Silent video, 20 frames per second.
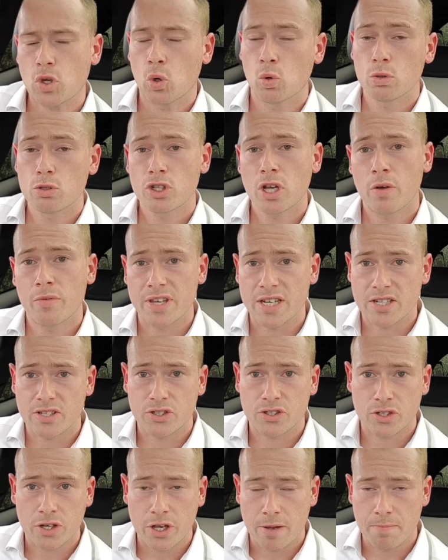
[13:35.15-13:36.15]
Also,
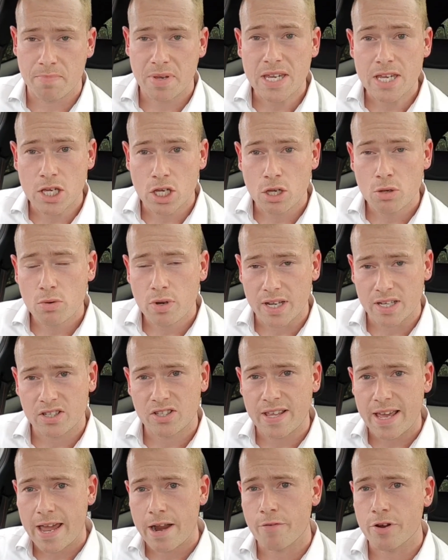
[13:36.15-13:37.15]
these big units
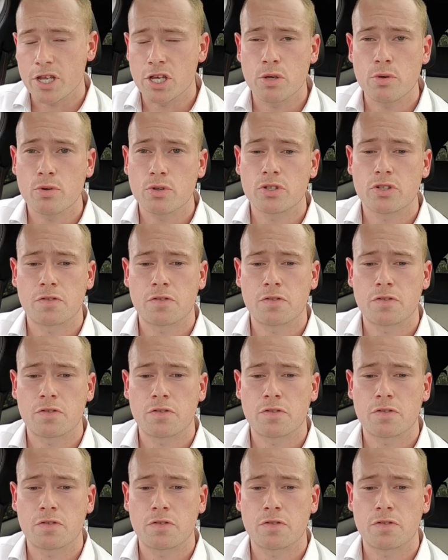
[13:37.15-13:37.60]
there are used